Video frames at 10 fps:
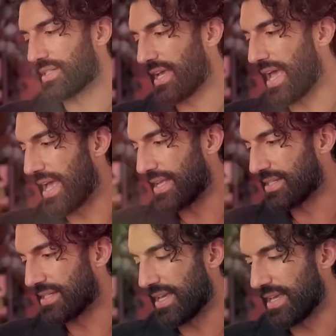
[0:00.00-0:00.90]
The
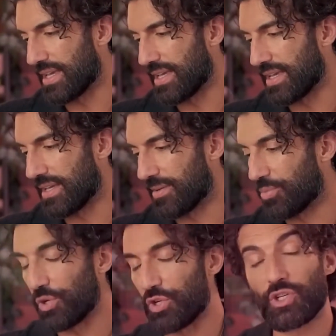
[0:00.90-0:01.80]
entire project began
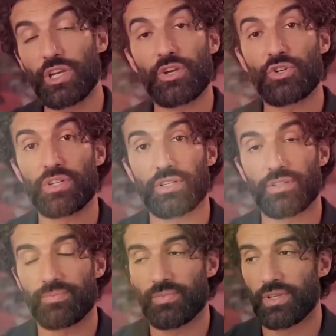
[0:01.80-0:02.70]
to feel like a
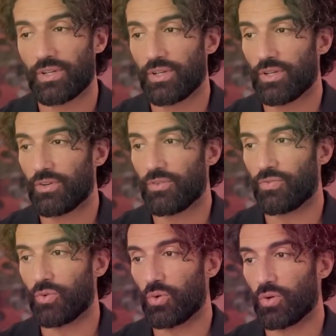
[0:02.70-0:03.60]
minefield of emotional
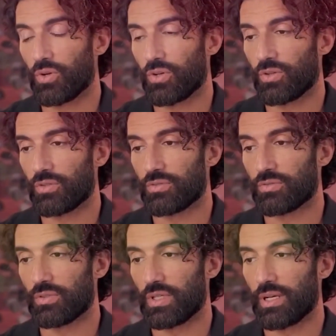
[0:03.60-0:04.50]
tension, both
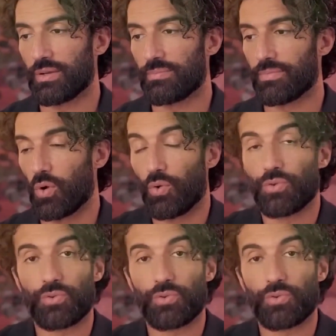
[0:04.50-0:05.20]
in front of the camera and